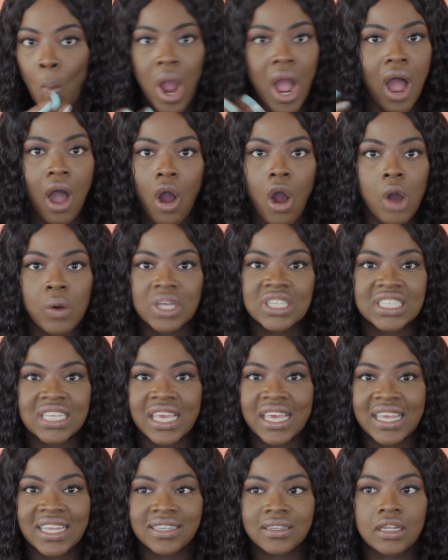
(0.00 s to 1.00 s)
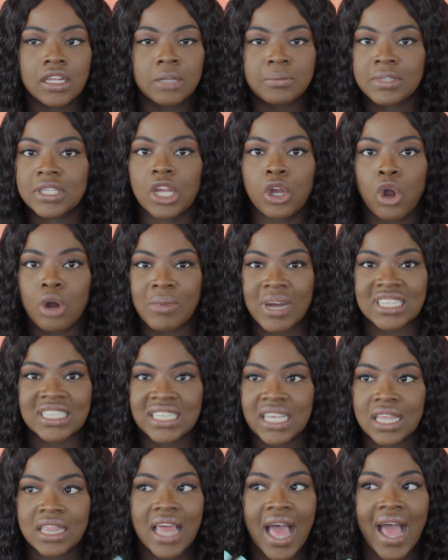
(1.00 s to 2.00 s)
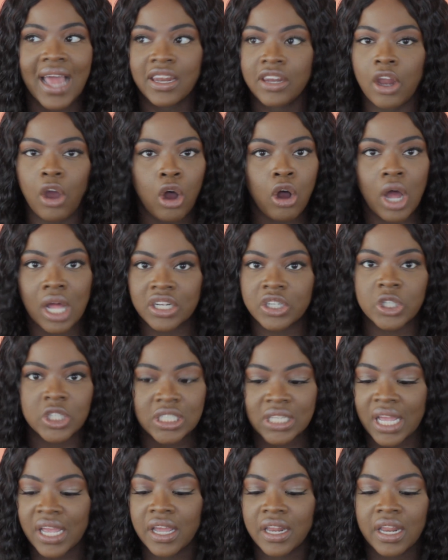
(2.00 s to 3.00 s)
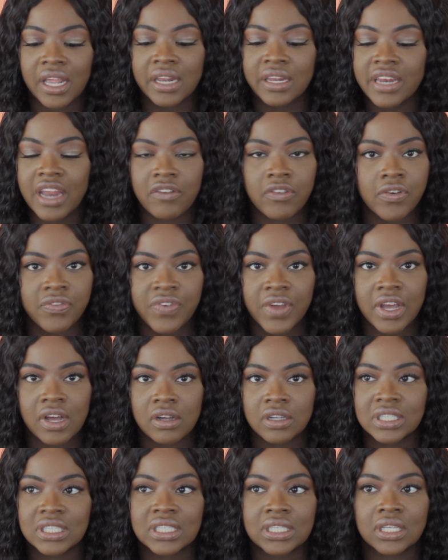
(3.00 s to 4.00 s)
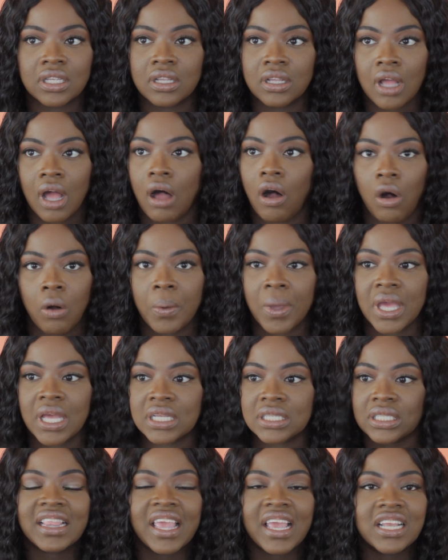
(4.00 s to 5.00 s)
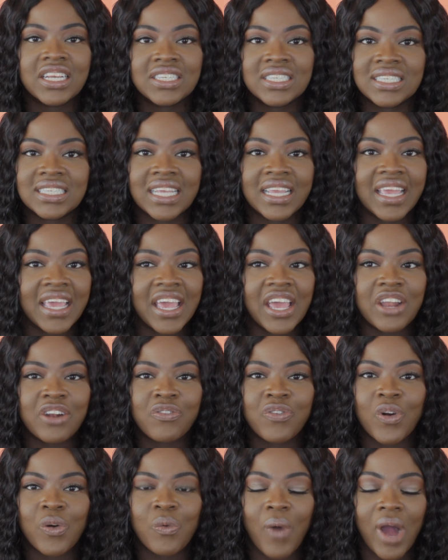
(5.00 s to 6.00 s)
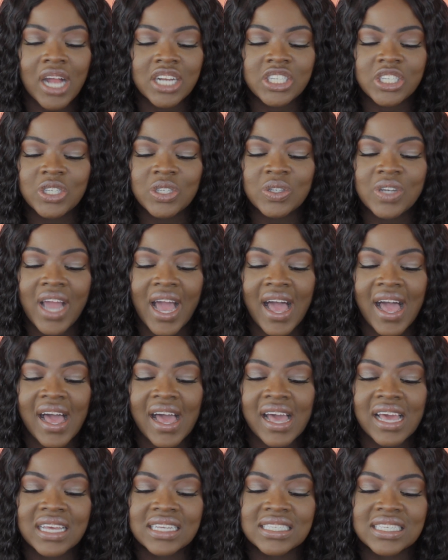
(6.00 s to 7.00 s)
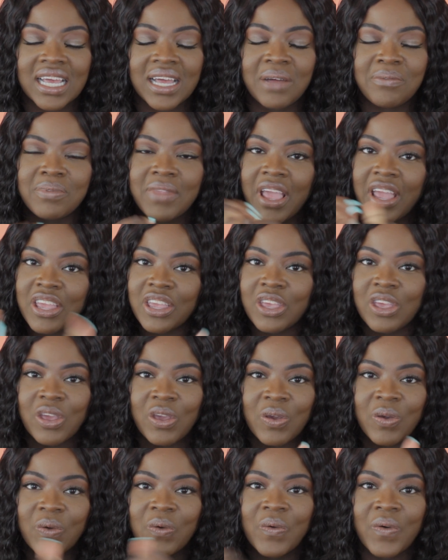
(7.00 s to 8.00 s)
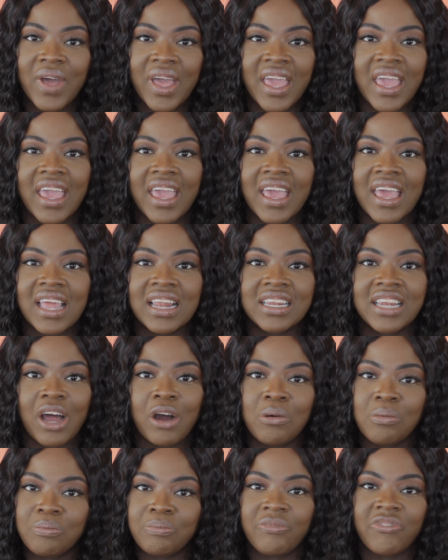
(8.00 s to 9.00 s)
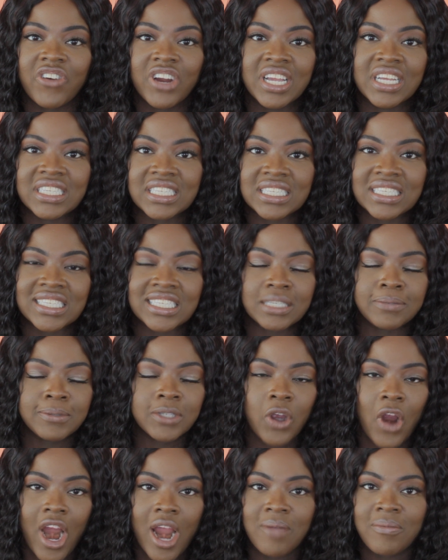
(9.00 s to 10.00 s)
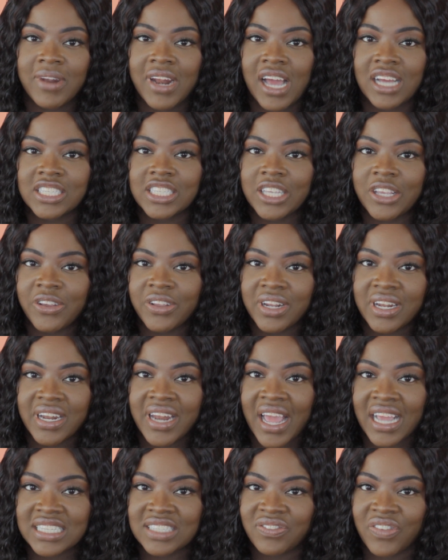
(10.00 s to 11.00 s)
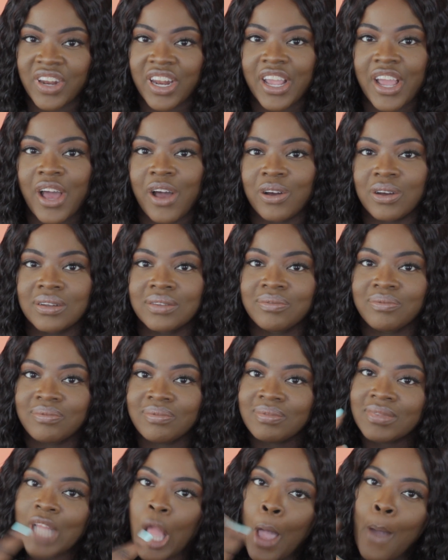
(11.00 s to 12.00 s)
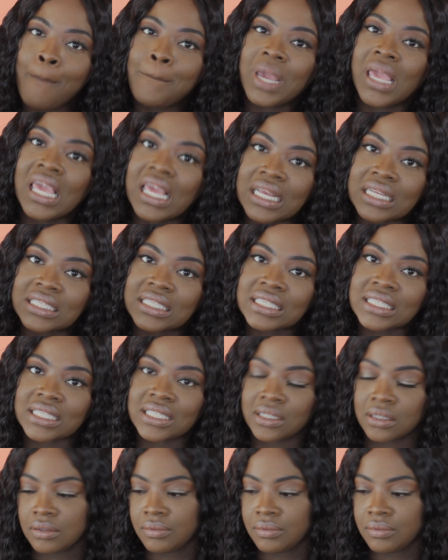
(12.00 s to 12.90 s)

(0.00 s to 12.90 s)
always get lipstick on my teeth. I don't understand. It never fails. Always. Thanks again for watching, you guys. Thank you, and don't forget to subscribe, and I'll see you in the next video. Peace.